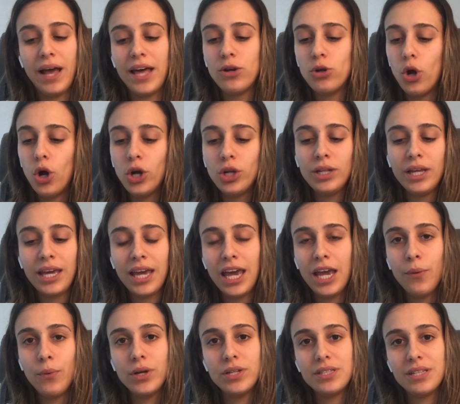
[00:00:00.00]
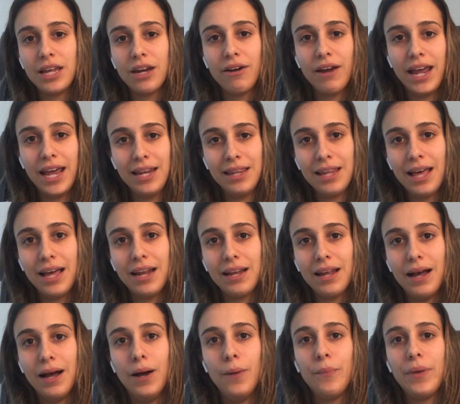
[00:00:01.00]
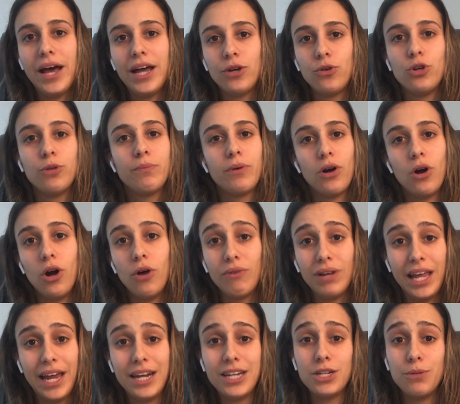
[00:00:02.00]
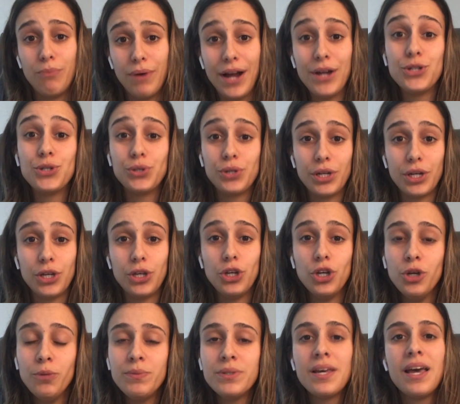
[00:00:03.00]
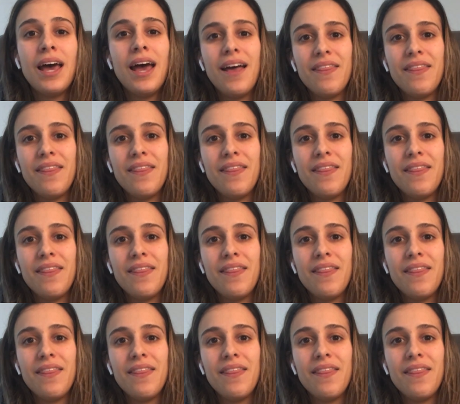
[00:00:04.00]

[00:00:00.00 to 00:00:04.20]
and only keywords that are in that ad group are related to brown sugar cubes,